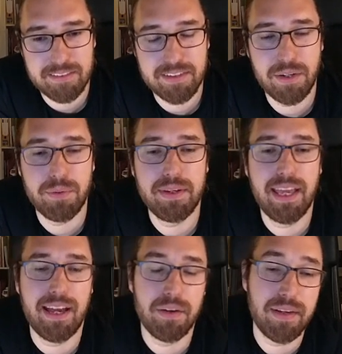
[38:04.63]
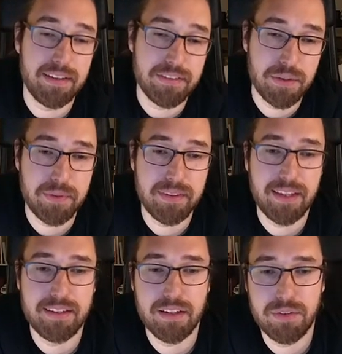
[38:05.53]
So yeah, okay, so with
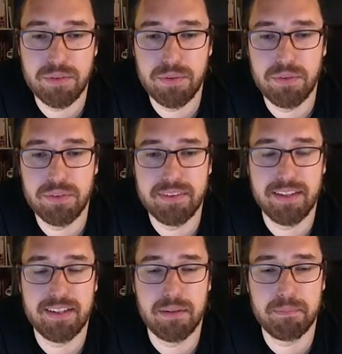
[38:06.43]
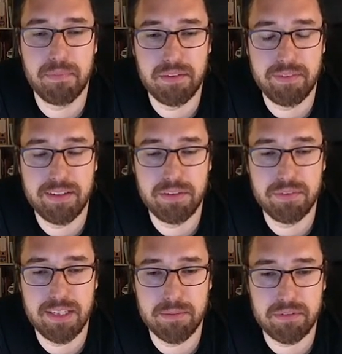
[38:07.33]
that, how do you set up that
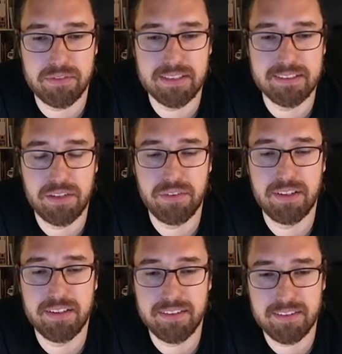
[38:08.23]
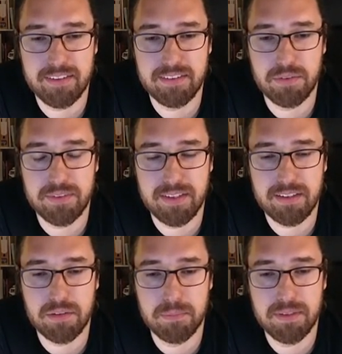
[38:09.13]
value in YAML files? Everyone has access to
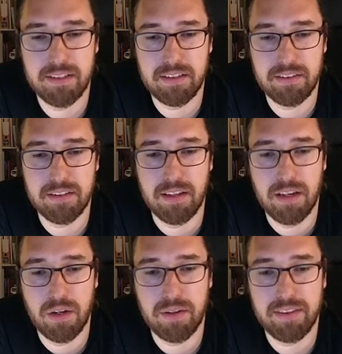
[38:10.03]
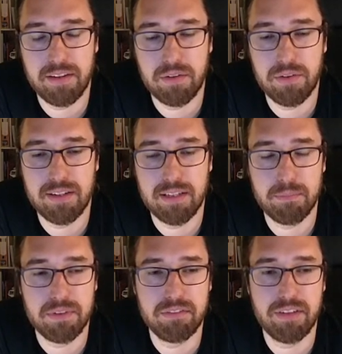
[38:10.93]
seconds minute PC. How are they called, like
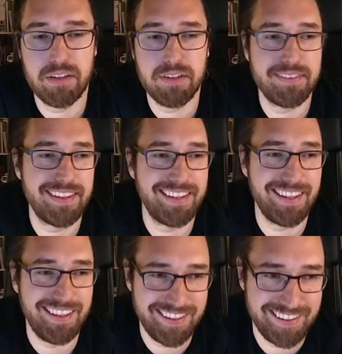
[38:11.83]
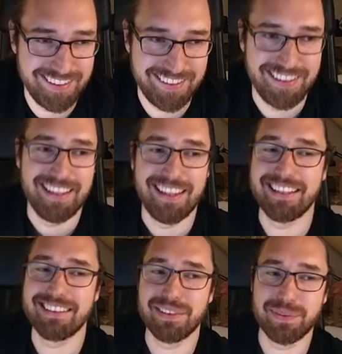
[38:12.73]
machine variables?
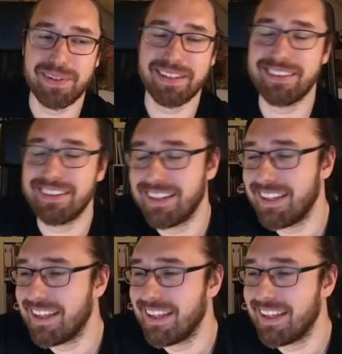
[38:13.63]
That's a good question.